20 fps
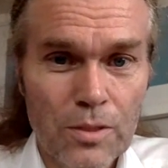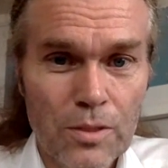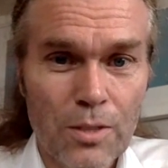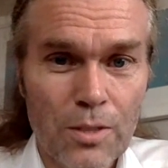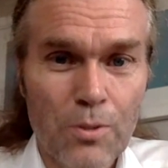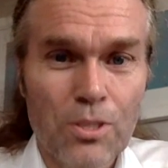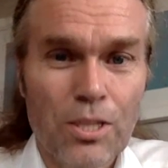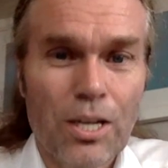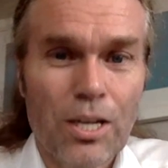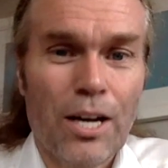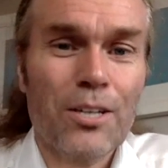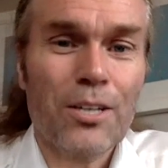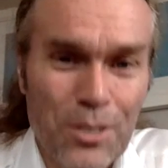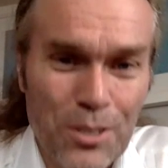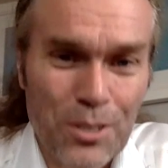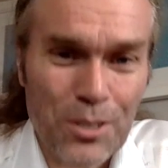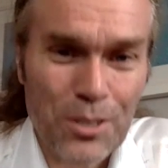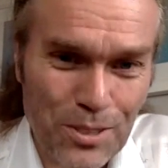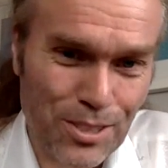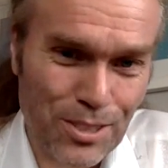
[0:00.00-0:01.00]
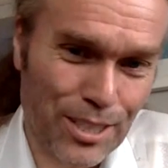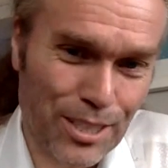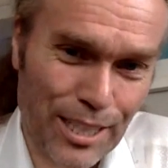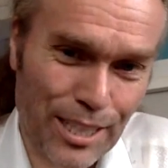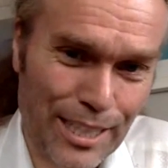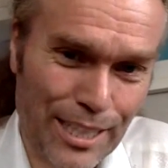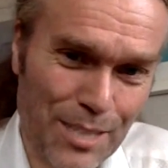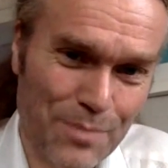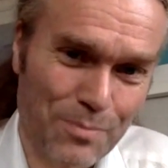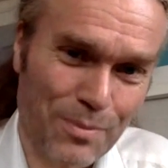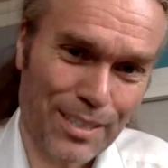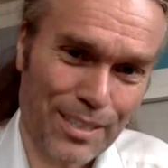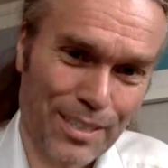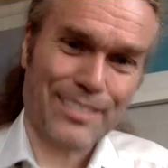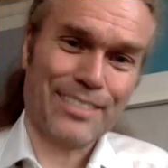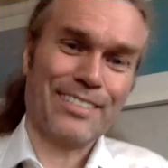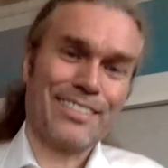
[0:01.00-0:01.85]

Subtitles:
I was arguing with the Dalai Lama,